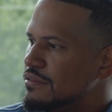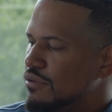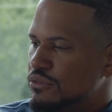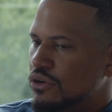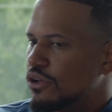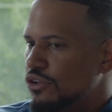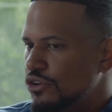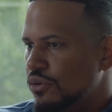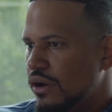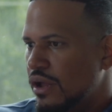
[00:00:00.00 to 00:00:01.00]
If I'm talking to
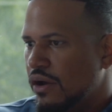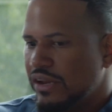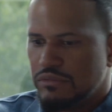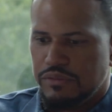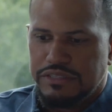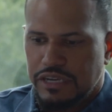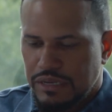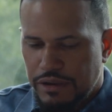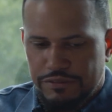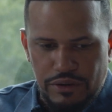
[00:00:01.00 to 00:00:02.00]
you right now and I'm over here
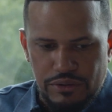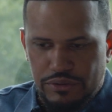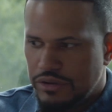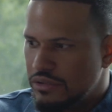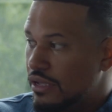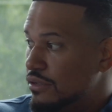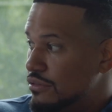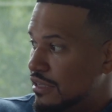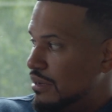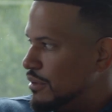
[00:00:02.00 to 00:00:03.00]
checking my phone and you
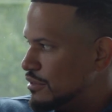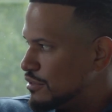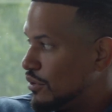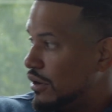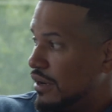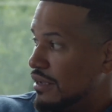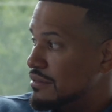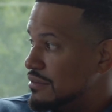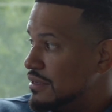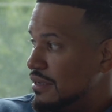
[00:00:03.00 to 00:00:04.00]
telling me a story
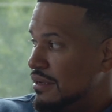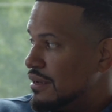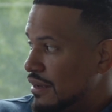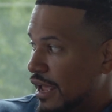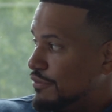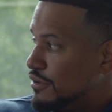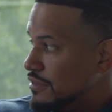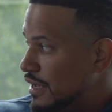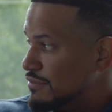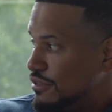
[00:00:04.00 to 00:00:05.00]
that's life or
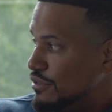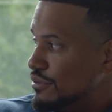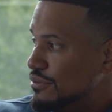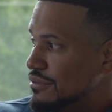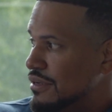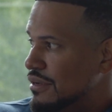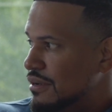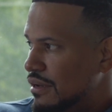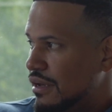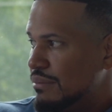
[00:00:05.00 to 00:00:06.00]
death to you, and
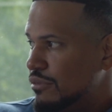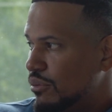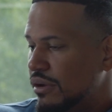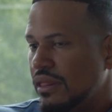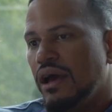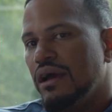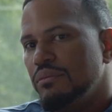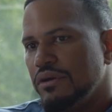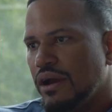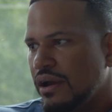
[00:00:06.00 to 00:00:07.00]
I'm over here, I'll
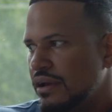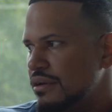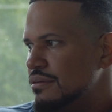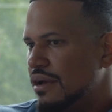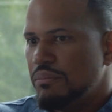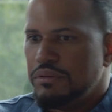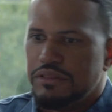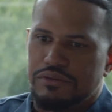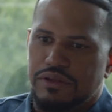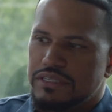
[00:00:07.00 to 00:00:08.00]
be all right. I've
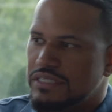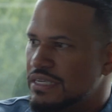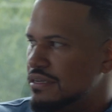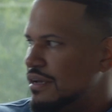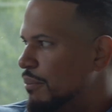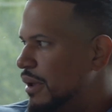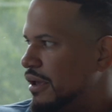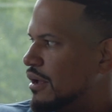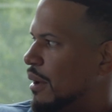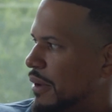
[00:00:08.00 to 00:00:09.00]
been through that shit. I
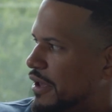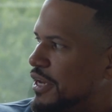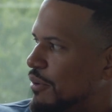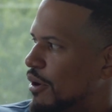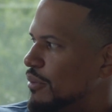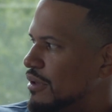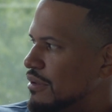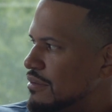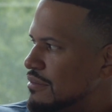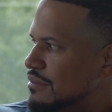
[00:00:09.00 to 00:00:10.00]
make it about
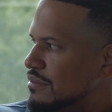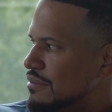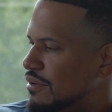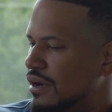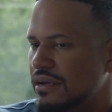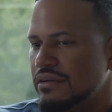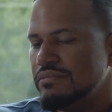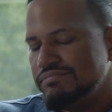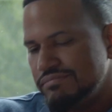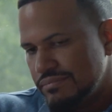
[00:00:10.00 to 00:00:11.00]
me, right?
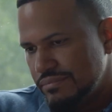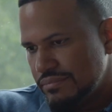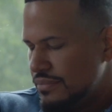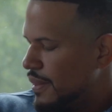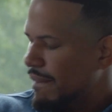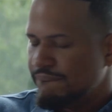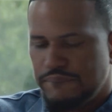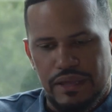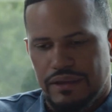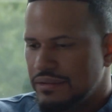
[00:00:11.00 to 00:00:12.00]
You're not really listening.
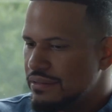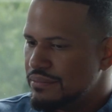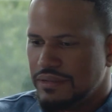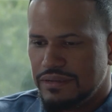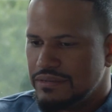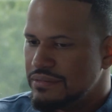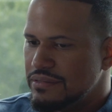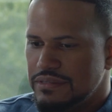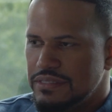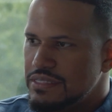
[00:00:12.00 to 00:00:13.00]
Not active listening.